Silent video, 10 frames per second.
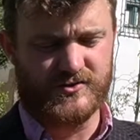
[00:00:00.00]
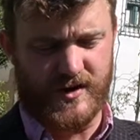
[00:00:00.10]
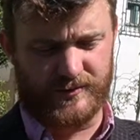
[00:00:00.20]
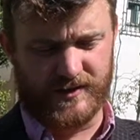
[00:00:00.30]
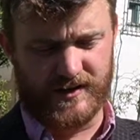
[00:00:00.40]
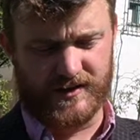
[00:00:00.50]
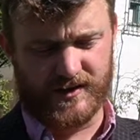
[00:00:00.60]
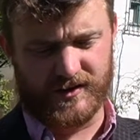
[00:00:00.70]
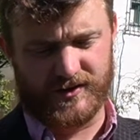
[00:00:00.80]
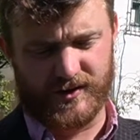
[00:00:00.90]
Generally,
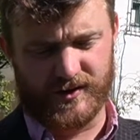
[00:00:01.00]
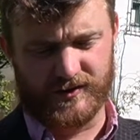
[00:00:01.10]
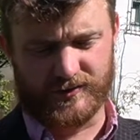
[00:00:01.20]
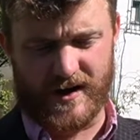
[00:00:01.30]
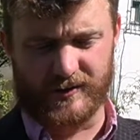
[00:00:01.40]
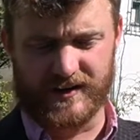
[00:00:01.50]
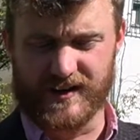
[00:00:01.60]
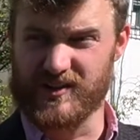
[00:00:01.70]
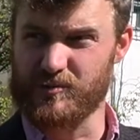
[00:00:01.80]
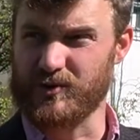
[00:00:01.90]
the theory is grounded
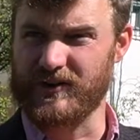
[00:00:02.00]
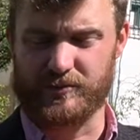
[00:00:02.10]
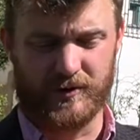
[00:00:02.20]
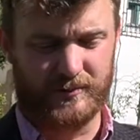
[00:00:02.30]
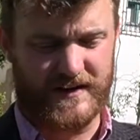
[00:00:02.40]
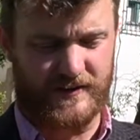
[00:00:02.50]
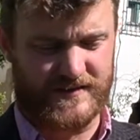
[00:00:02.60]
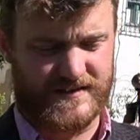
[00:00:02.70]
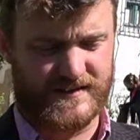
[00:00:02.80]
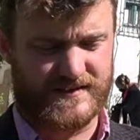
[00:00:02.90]
in the principle of
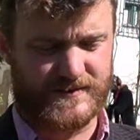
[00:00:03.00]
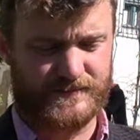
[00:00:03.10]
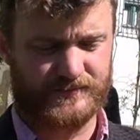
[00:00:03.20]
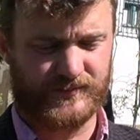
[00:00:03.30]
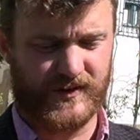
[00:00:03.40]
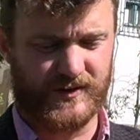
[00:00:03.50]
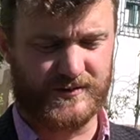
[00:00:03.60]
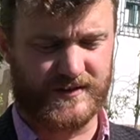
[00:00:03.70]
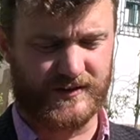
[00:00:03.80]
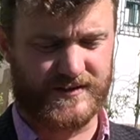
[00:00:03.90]
beneficence.
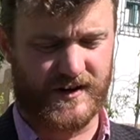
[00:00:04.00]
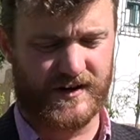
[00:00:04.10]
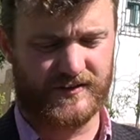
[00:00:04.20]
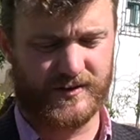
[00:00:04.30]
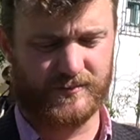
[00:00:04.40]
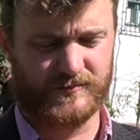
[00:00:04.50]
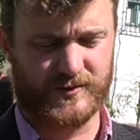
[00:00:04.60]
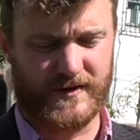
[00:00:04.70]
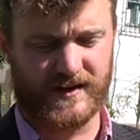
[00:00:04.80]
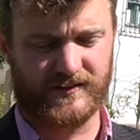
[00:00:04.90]
Utilitarianism
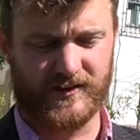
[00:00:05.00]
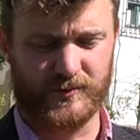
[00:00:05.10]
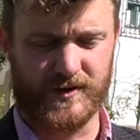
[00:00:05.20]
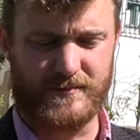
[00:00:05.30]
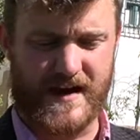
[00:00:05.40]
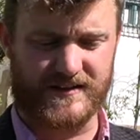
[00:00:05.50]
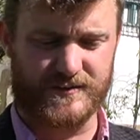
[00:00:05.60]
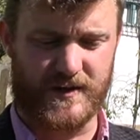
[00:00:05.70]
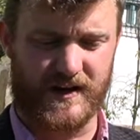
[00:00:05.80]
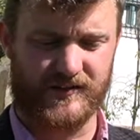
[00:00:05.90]
demands that we
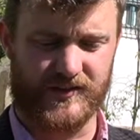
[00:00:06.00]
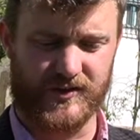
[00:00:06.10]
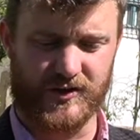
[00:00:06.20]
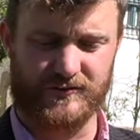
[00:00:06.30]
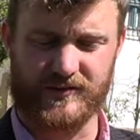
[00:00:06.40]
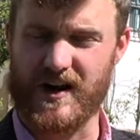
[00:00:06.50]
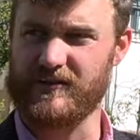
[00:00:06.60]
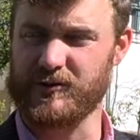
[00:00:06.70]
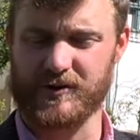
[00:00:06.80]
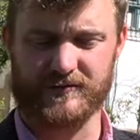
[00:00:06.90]
maximize the good for
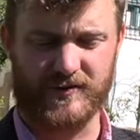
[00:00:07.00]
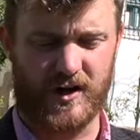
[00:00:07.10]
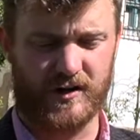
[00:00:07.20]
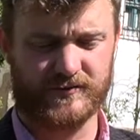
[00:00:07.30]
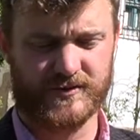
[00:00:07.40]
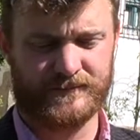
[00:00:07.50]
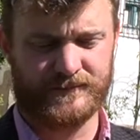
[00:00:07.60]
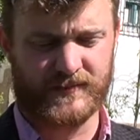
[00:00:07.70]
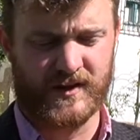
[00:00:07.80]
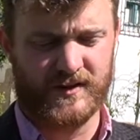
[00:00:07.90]
everyone involved.
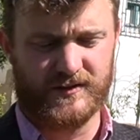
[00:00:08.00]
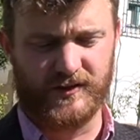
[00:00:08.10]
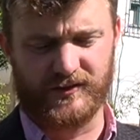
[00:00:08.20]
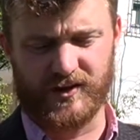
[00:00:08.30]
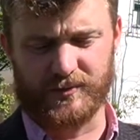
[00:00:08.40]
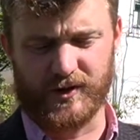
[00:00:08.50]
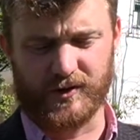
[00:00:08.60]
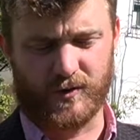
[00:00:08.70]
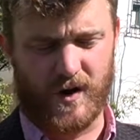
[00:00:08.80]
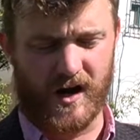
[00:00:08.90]
This is going to be a
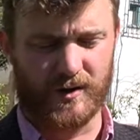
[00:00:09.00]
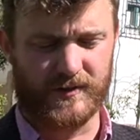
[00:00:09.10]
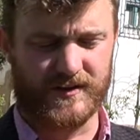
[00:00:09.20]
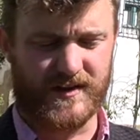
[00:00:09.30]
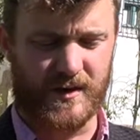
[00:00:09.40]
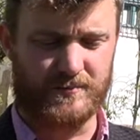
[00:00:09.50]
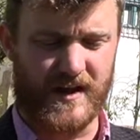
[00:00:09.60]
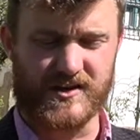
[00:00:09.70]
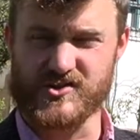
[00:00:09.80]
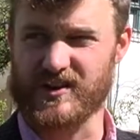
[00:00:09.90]
requirement that
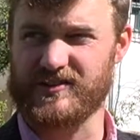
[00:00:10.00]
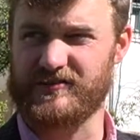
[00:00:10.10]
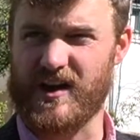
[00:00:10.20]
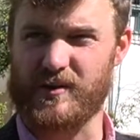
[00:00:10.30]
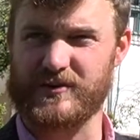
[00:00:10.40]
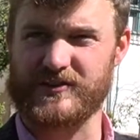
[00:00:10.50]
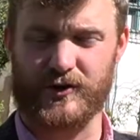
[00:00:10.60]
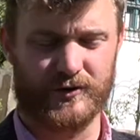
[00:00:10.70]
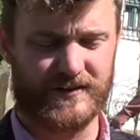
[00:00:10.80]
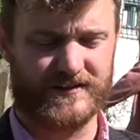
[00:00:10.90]
may justify
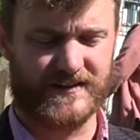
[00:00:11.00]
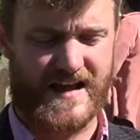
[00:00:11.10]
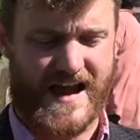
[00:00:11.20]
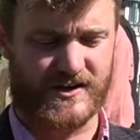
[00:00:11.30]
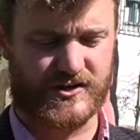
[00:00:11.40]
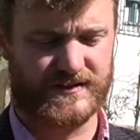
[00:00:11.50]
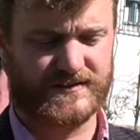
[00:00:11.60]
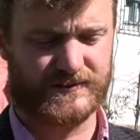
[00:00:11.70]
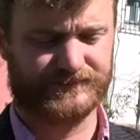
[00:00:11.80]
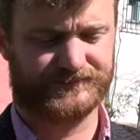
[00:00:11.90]
paternalistic actions.